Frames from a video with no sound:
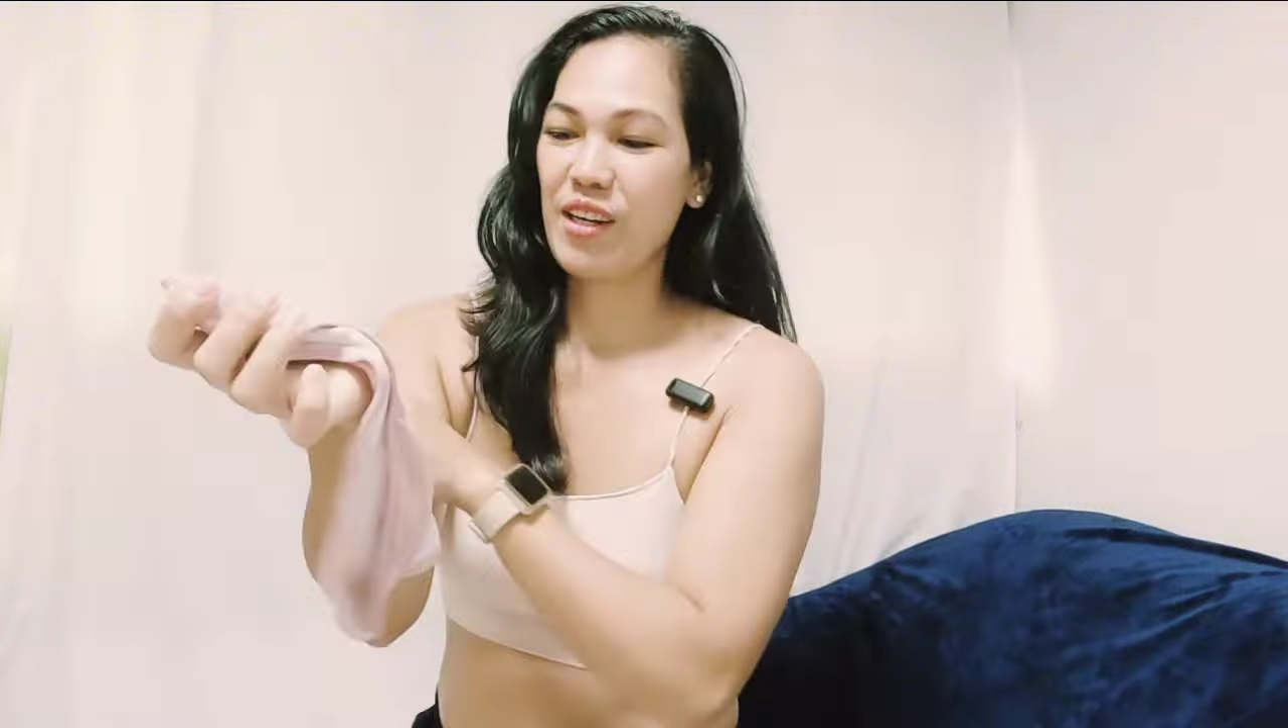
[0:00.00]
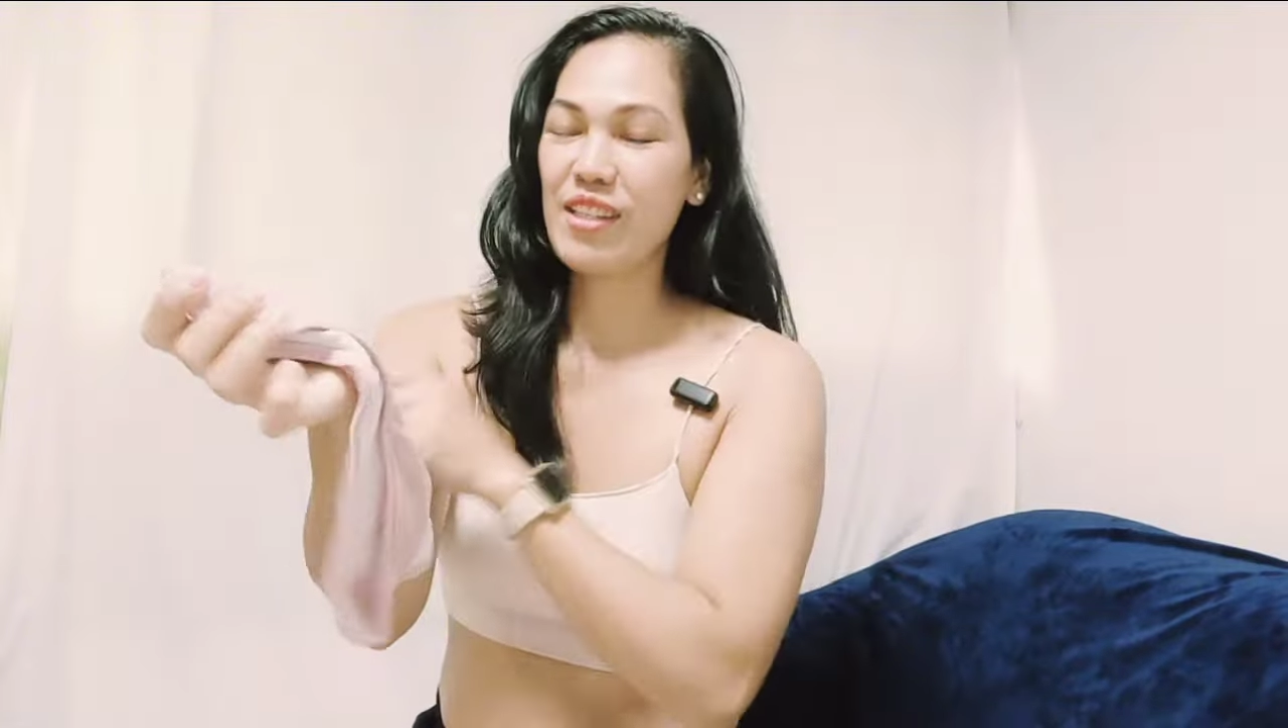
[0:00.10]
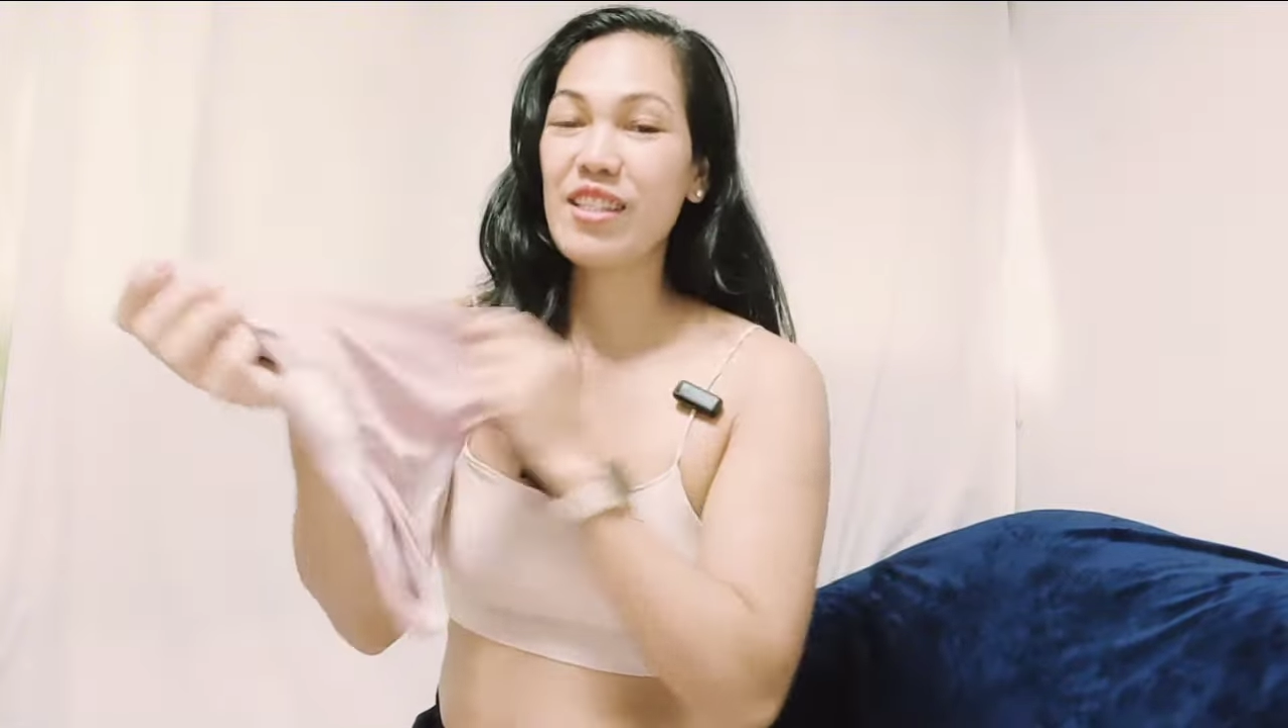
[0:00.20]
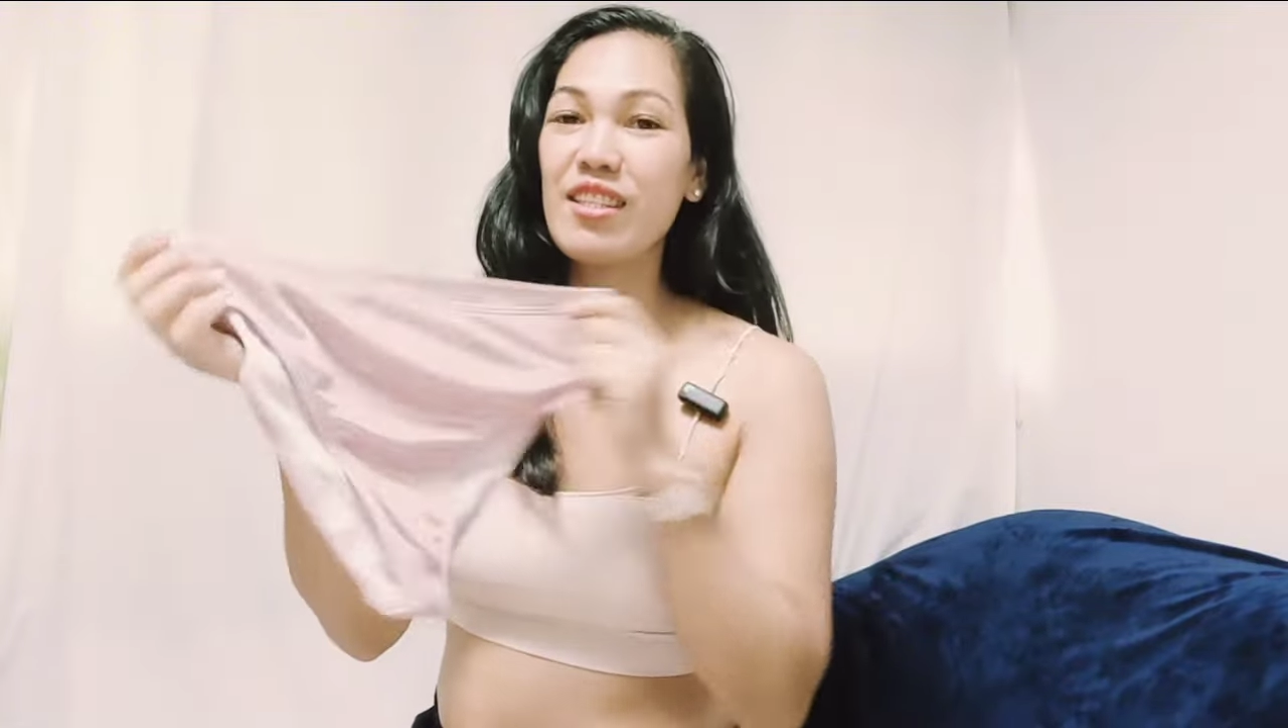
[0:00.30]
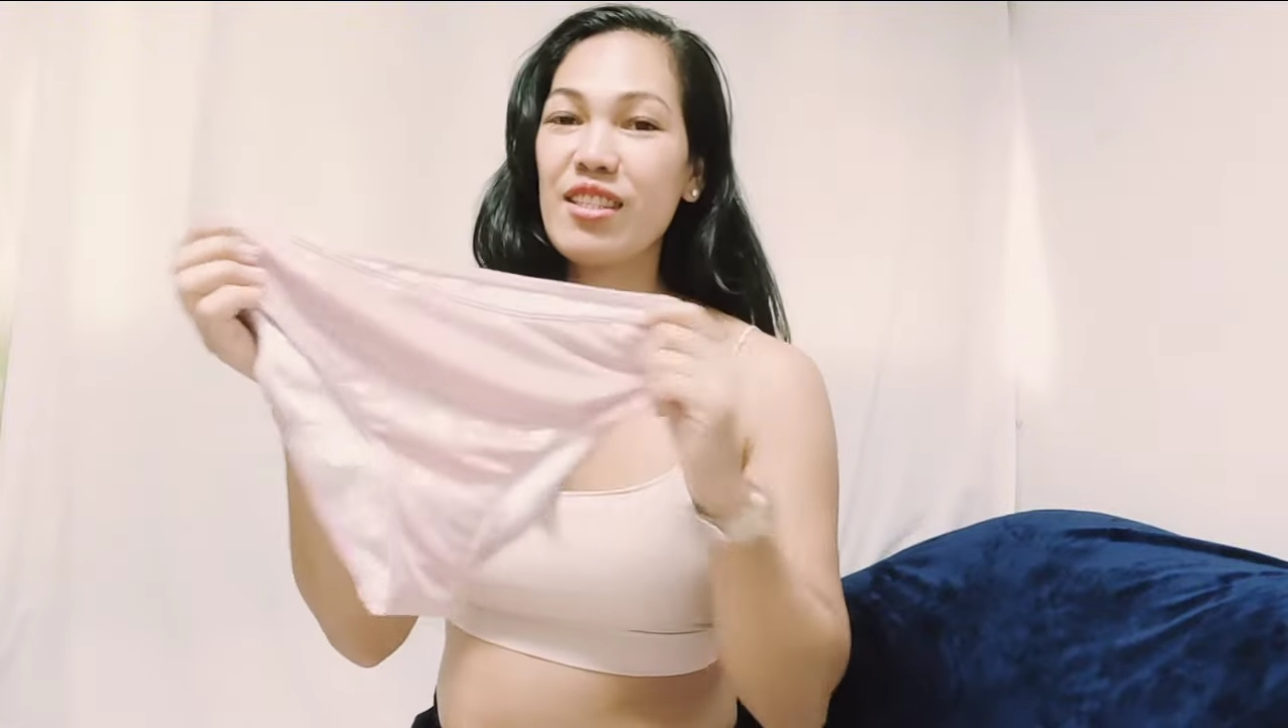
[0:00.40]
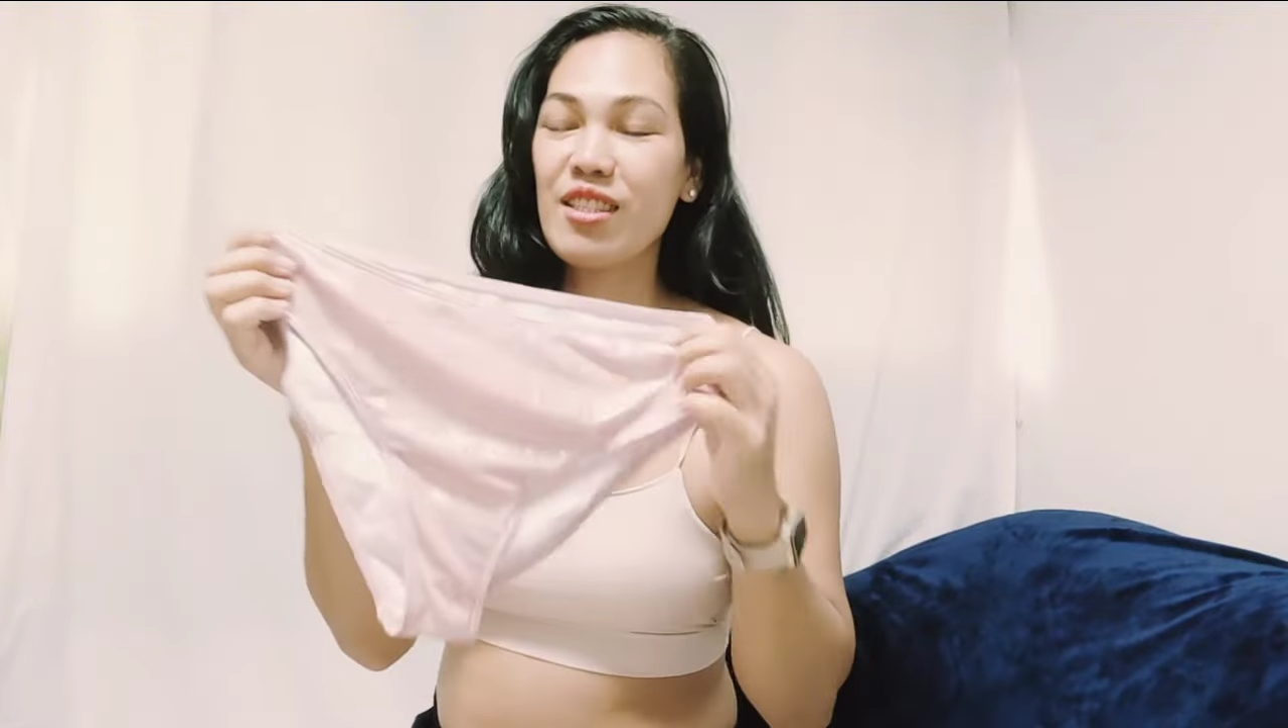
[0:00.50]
It's a